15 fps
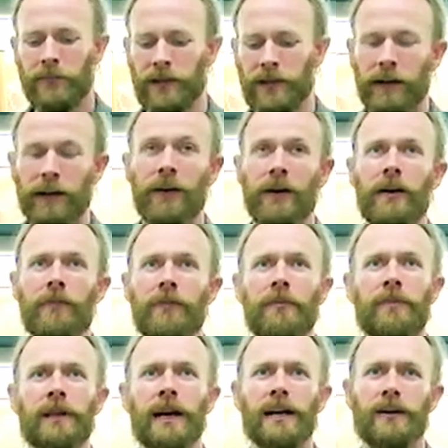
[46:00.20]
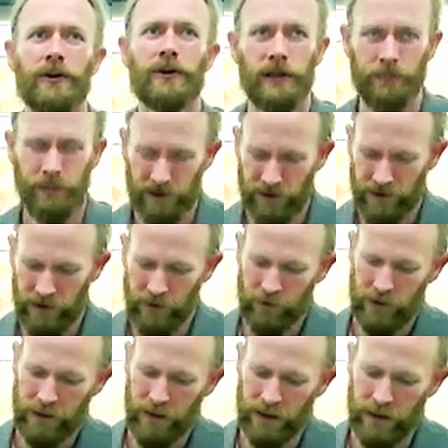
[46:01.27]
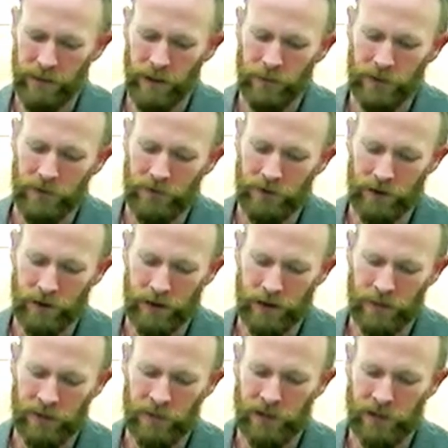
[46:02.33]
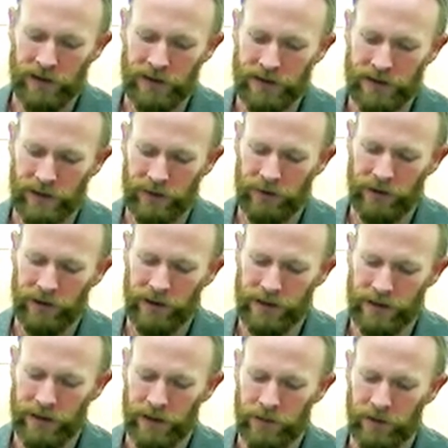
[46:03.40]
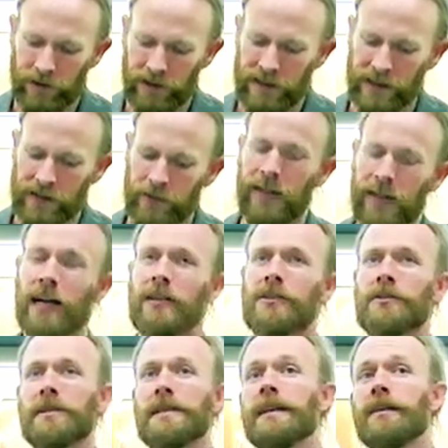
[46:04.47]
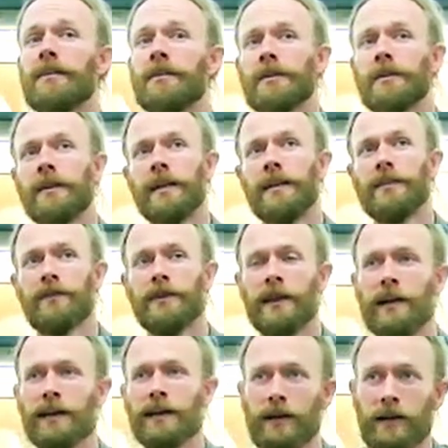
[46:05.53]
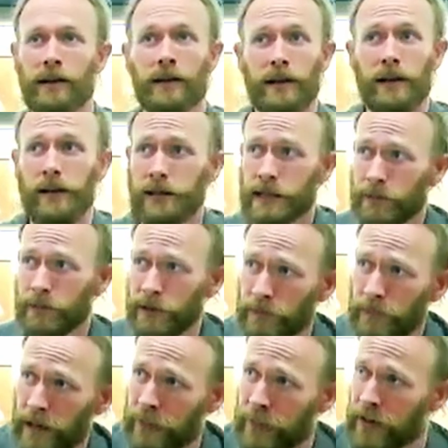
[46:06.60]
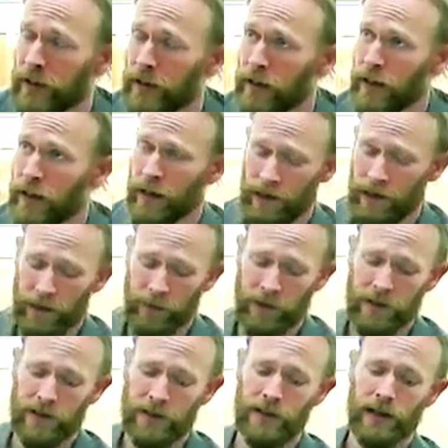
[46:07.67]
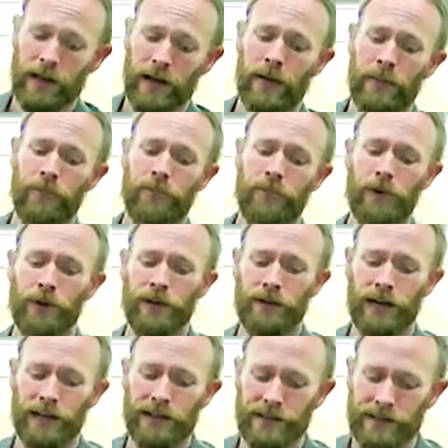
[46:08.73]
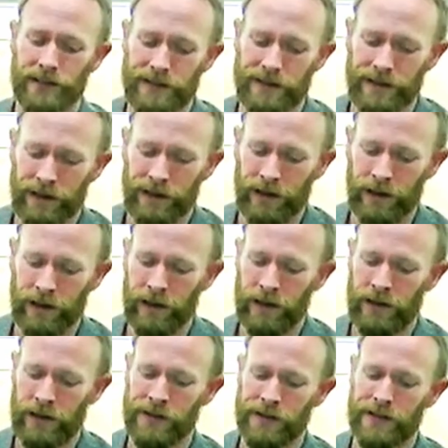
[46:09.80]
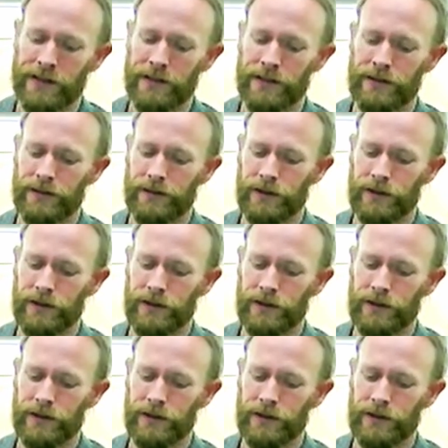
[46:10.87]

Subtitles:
bit of the black hole image that we talked about before, and I'm going to break this down for you guys later, but this is what the actual data looked like for that WMAP image. What you're actually seeing is